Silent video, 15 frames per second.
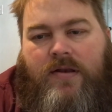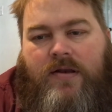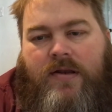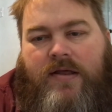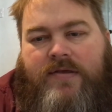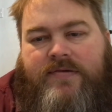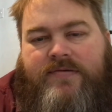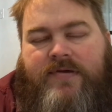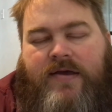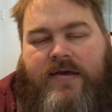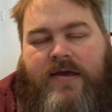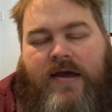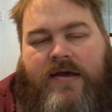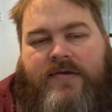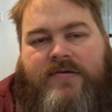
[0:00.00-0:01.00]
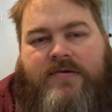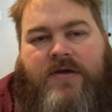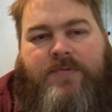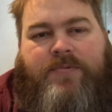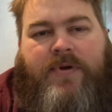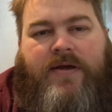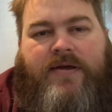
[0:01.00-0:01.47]
let's say,
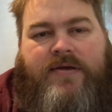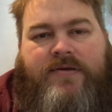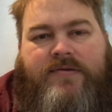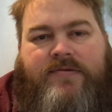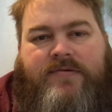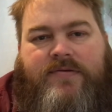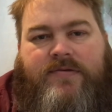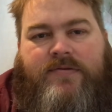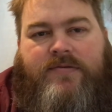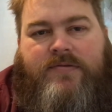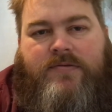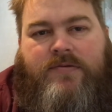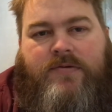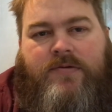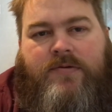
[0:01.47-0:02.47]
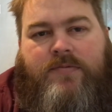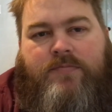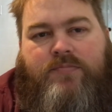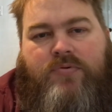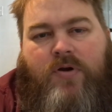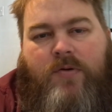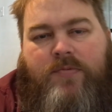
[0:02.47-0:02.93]
escapades and
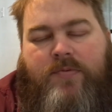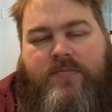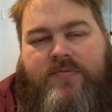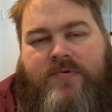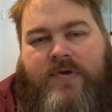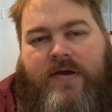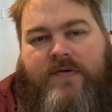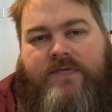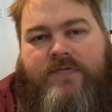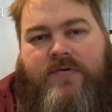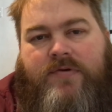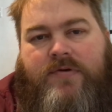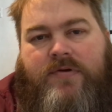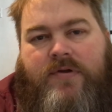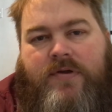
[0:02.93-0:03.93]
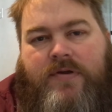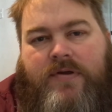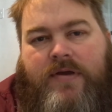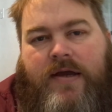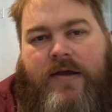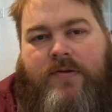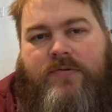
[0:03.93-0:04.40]
problems they have to
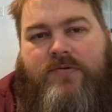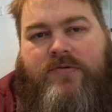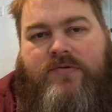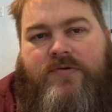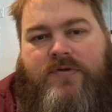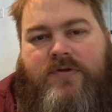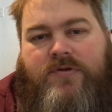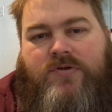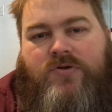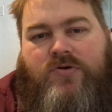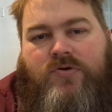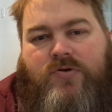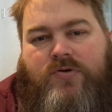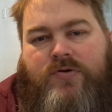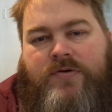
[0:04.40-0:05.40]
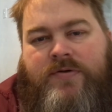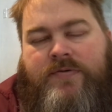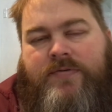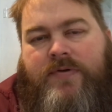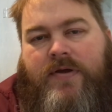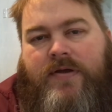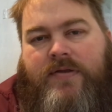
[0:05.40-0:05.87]
encounter and endure.
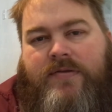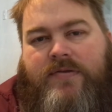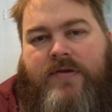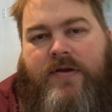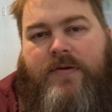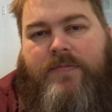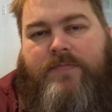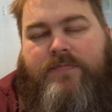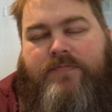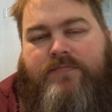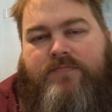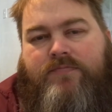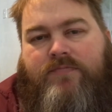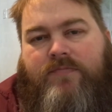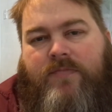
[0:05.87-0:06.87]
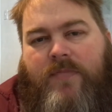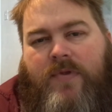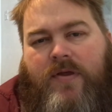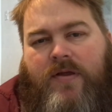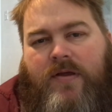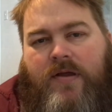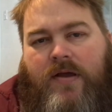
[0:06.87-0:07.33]
And
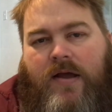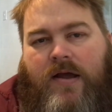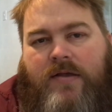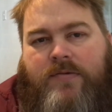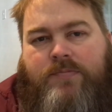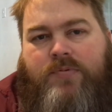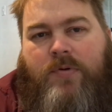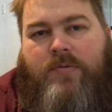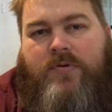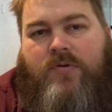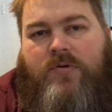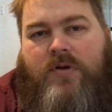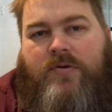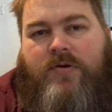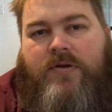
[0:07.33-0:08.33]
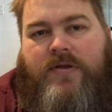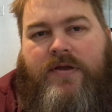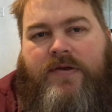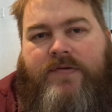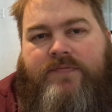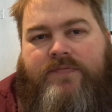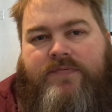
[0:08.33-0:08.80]
that's probably all I'm going to
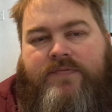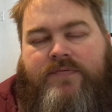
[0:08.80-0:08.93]
give